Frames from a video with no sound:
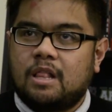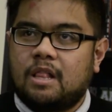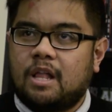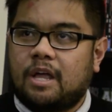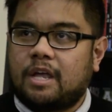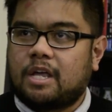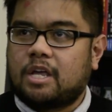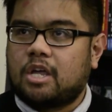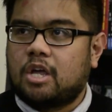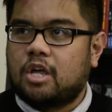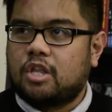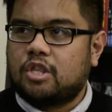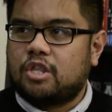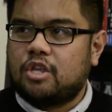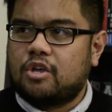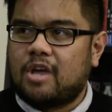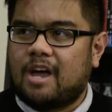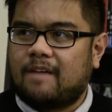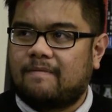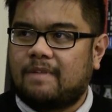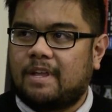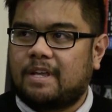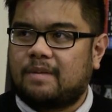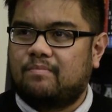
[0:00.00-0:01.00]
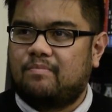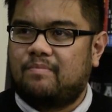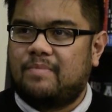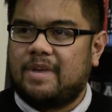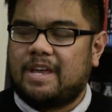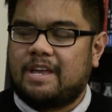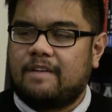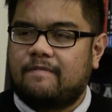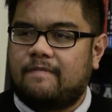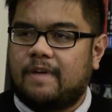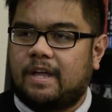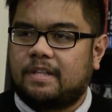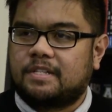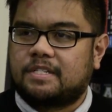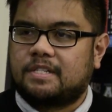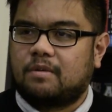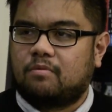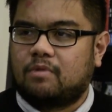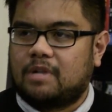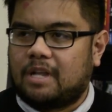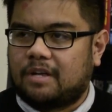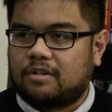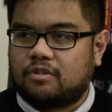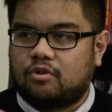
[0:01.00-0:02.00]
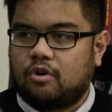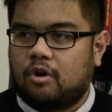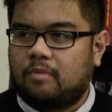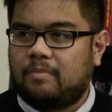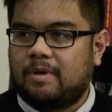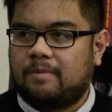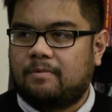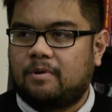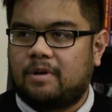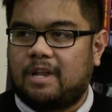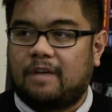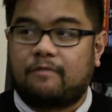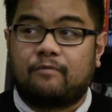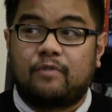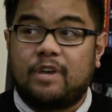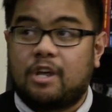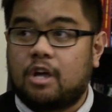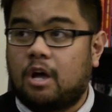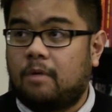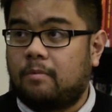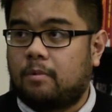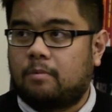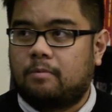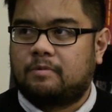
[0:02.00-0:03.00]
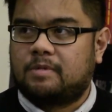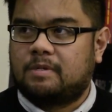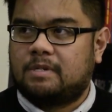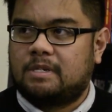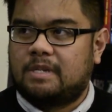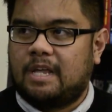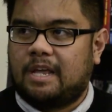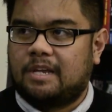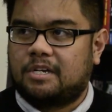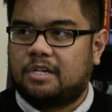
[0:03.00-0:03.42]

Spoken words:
Like, do you have like big events that would like draw people in, like Free Comic Book Day?